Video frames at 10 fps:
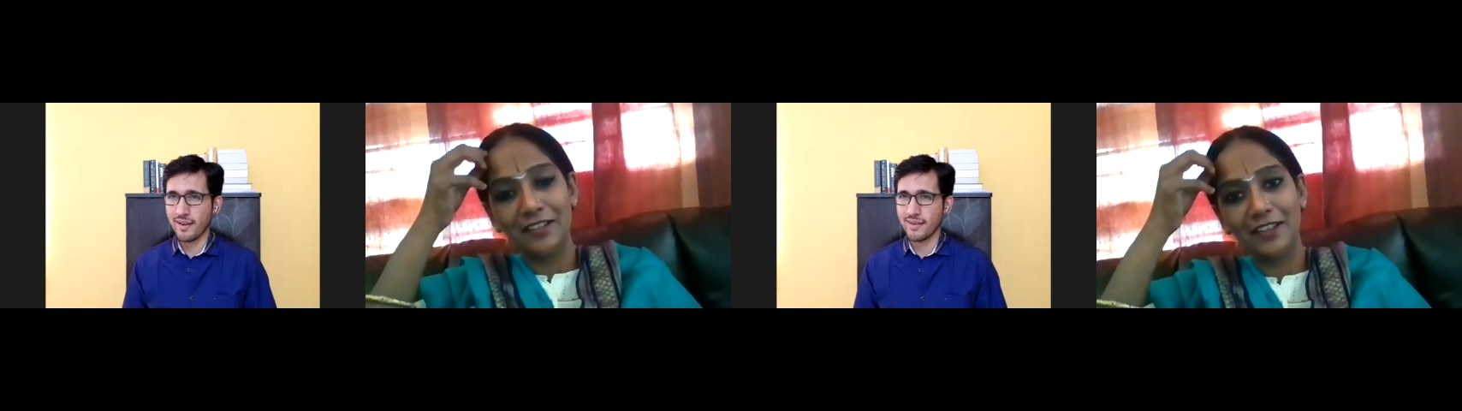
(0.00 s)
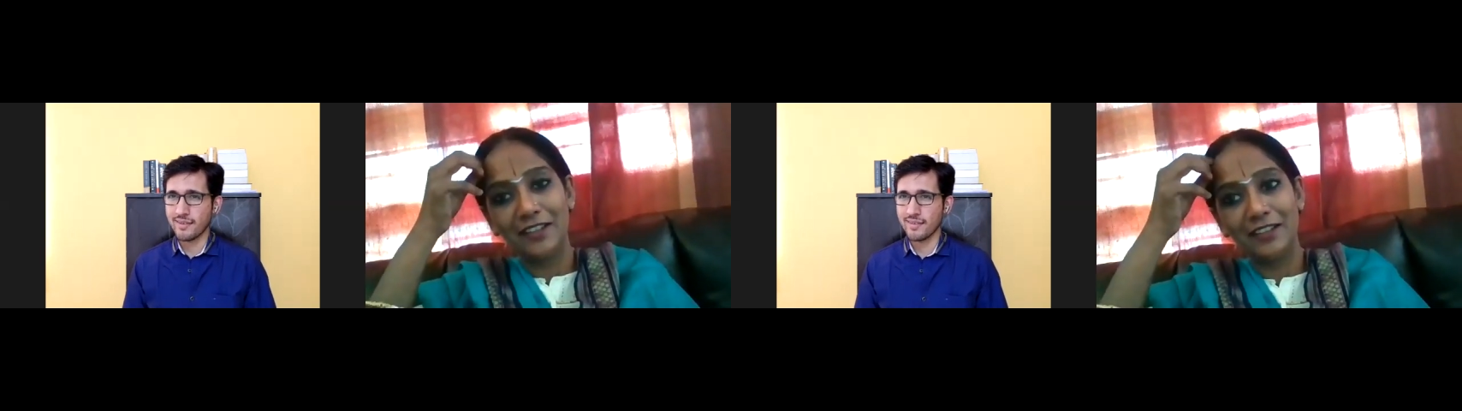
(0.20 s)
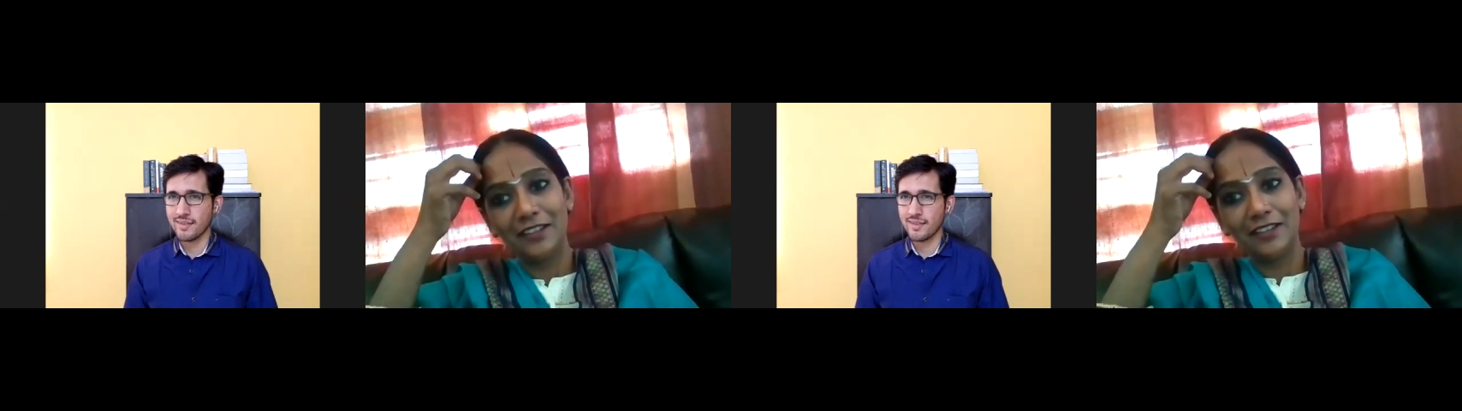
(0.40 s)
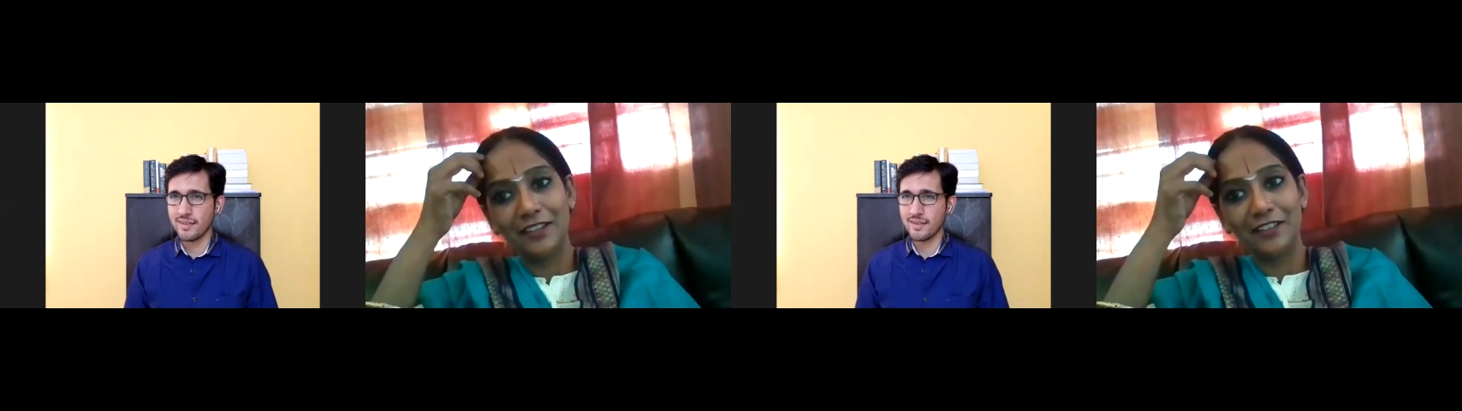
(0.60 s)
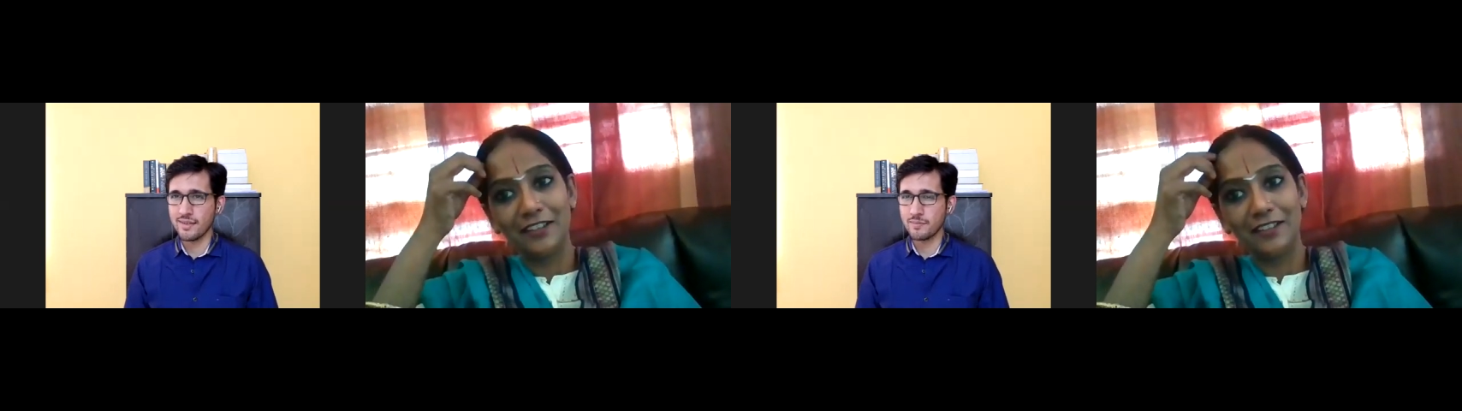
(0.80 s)
Speaker 1: and
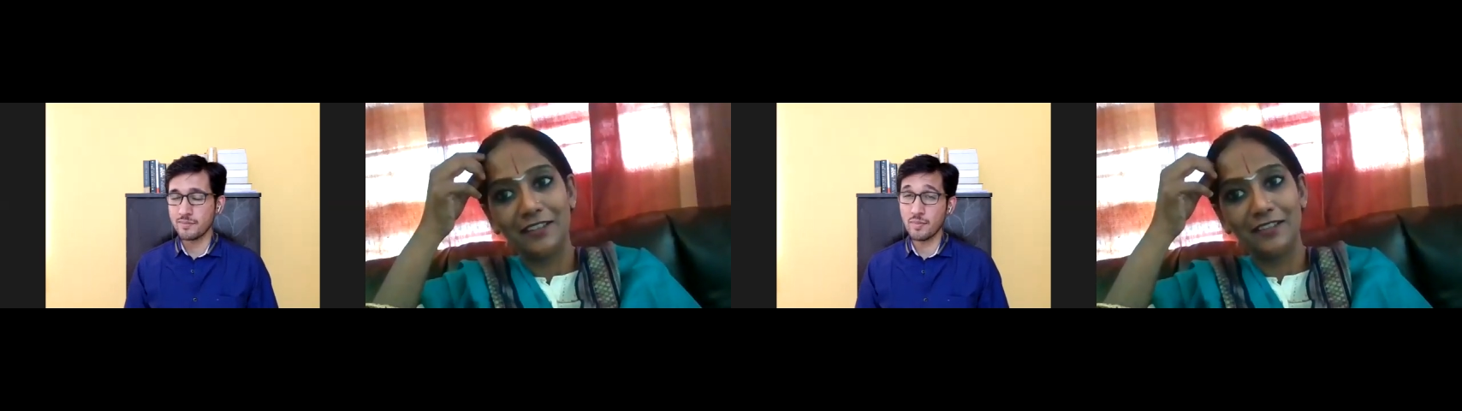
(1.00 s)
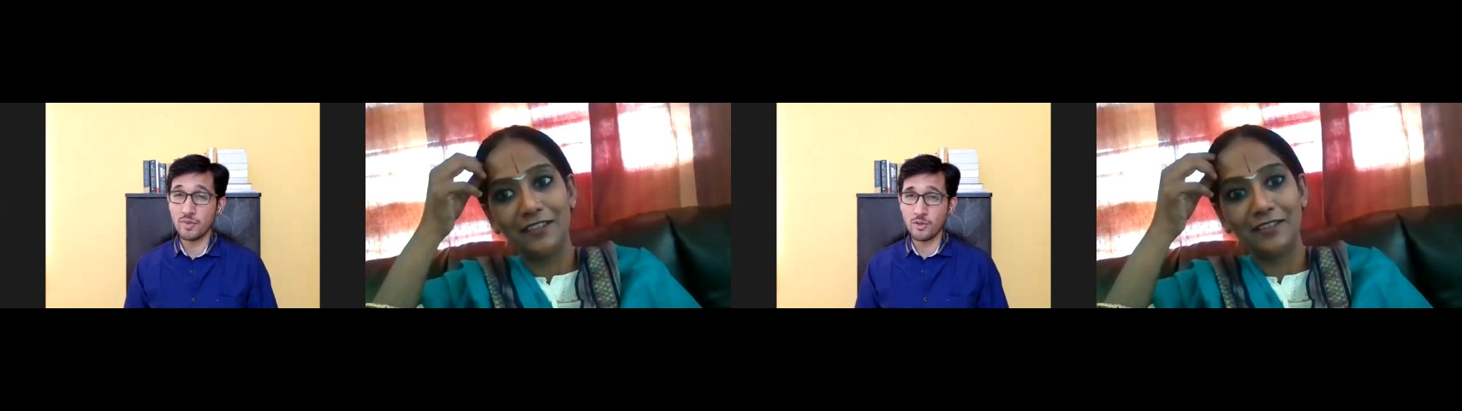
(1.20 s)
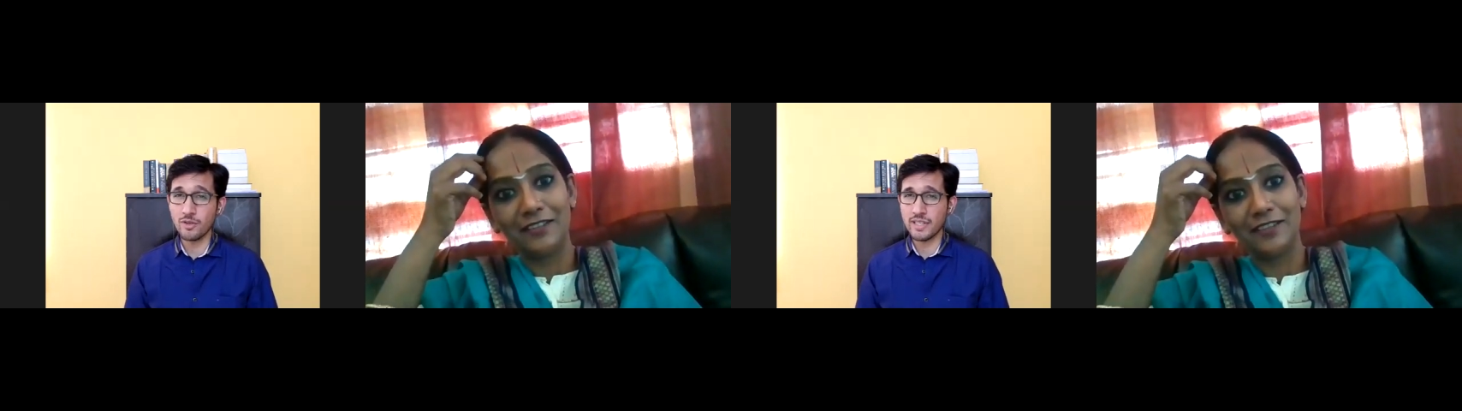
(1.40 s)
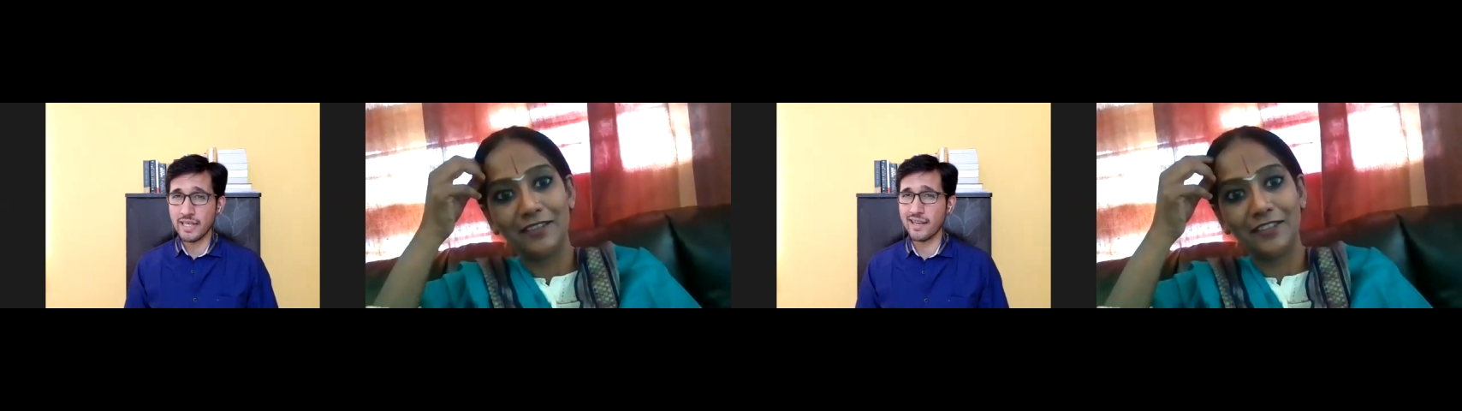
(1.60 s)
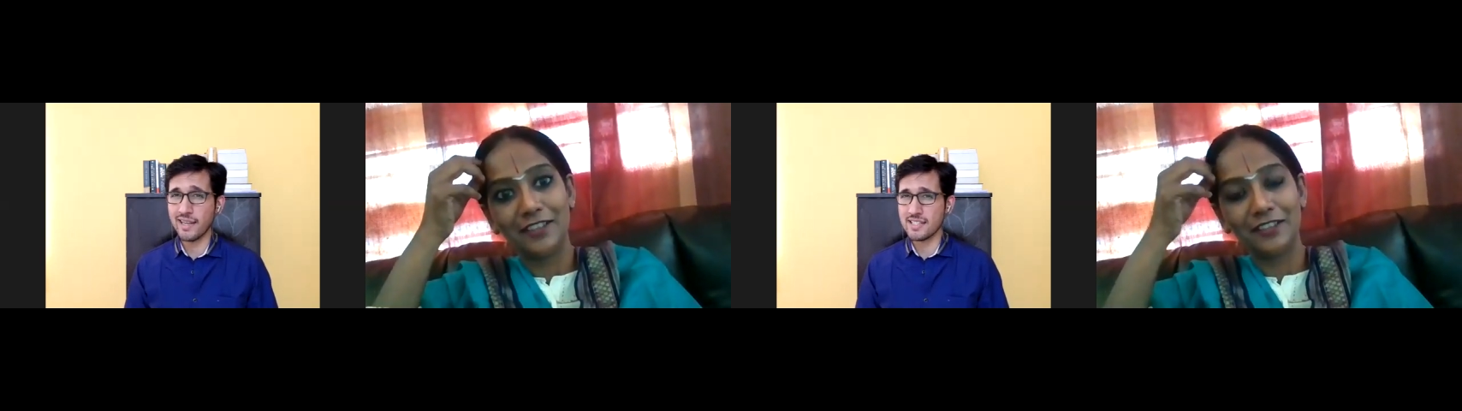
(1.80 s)
uh, people don't
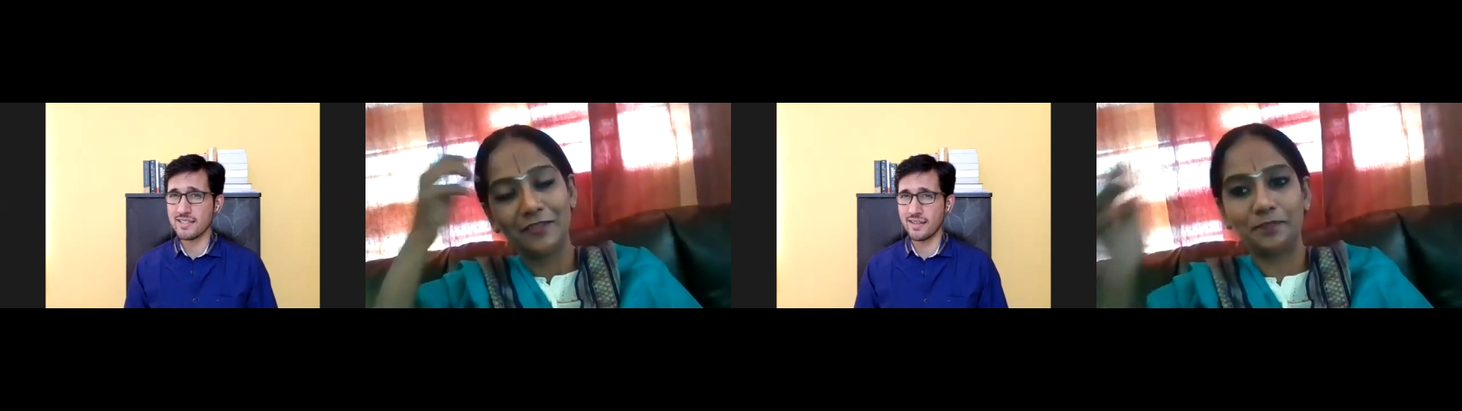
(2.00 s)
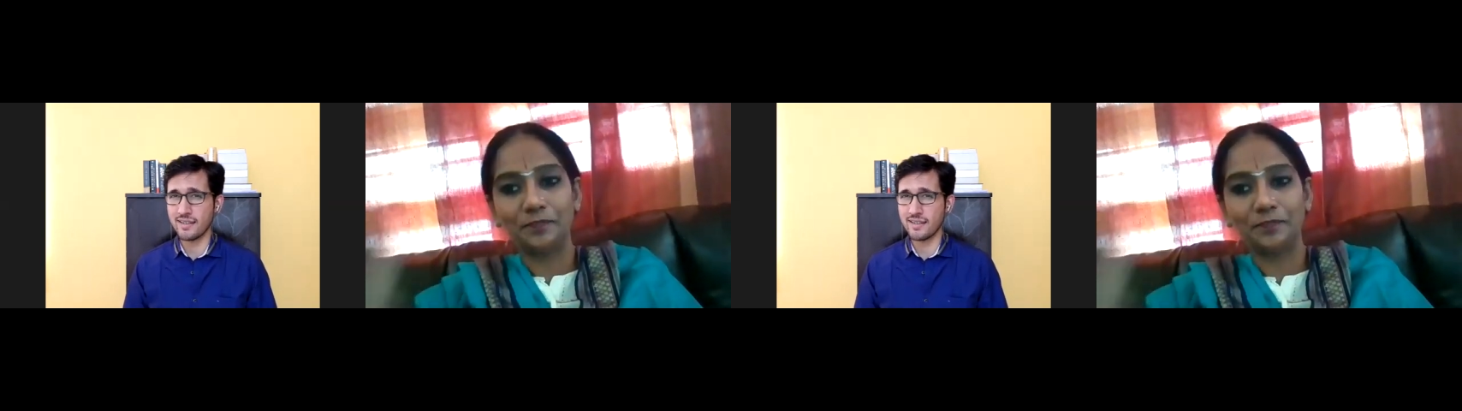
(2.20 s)
realize that